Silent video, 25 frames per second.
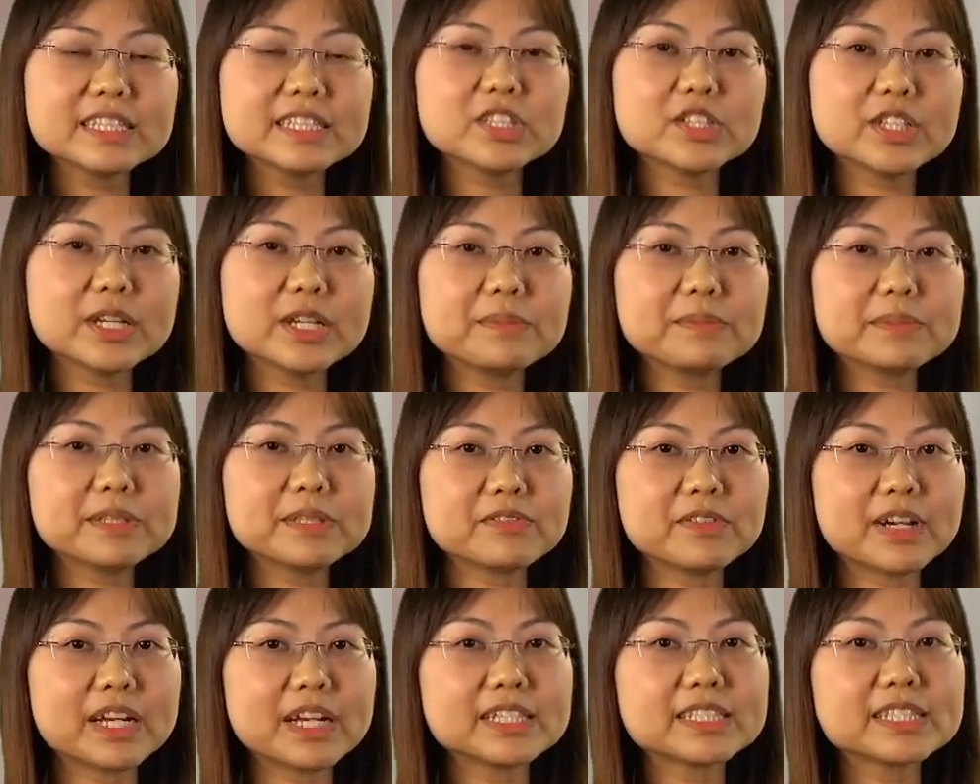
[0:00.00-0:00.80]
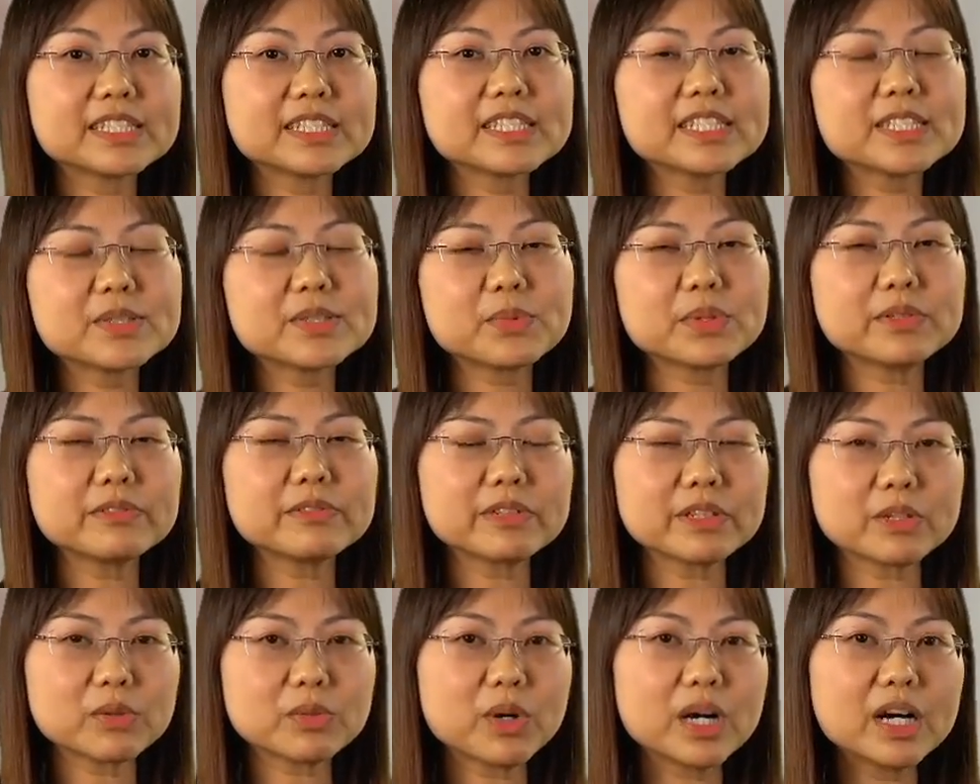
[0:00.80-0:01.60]
CGM devices
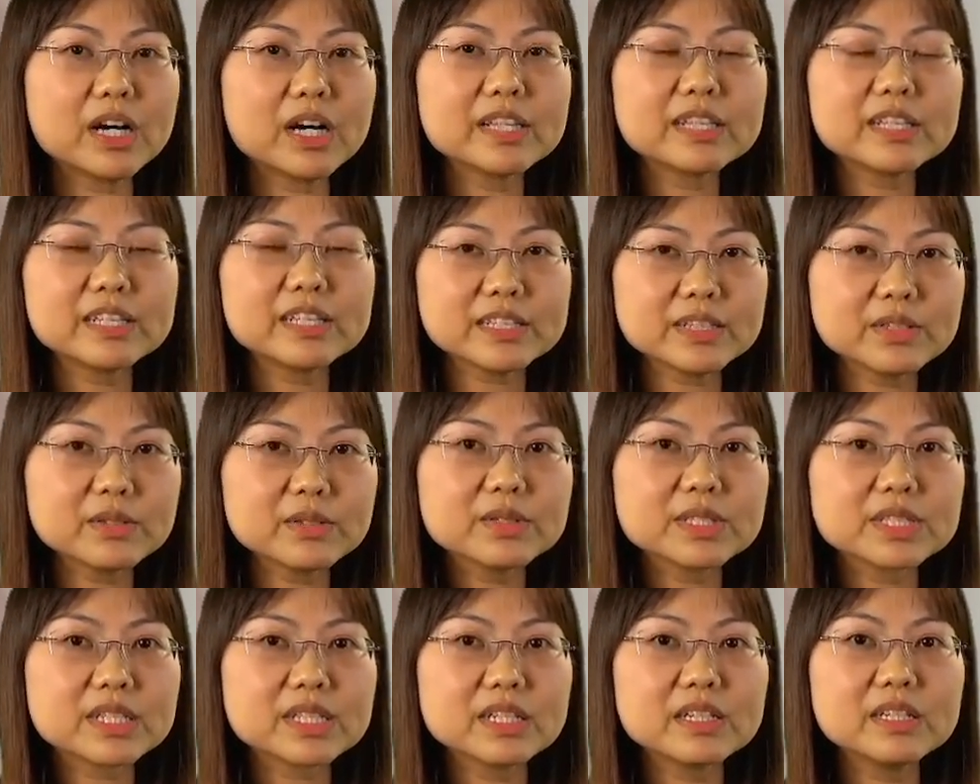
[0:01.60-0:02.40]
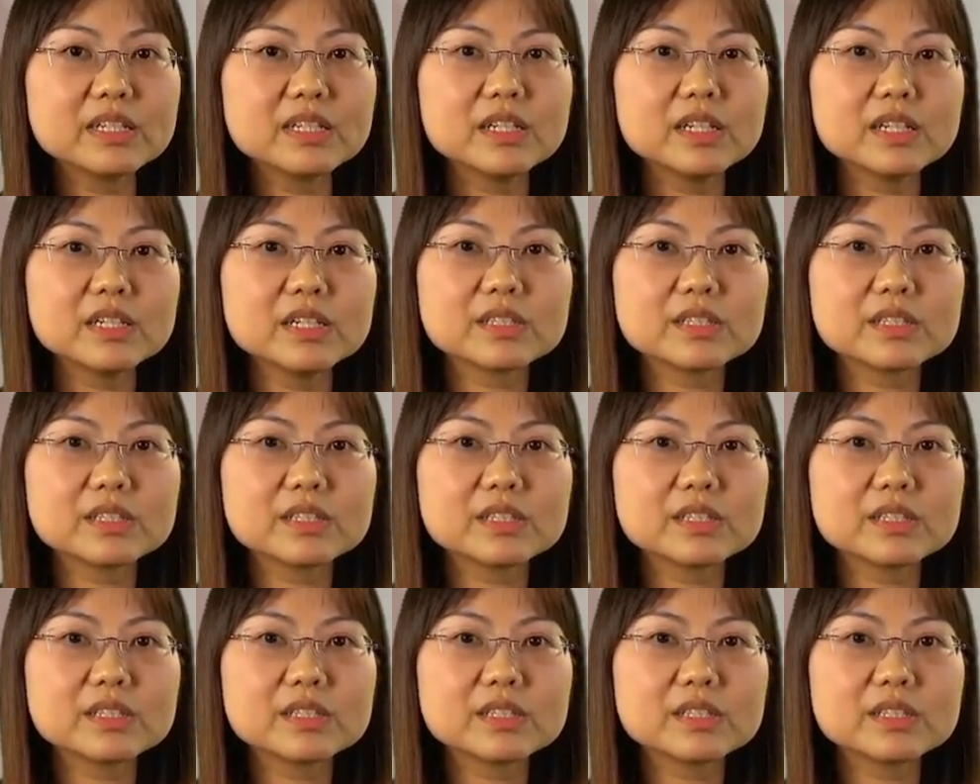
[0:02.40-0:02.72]
will require the user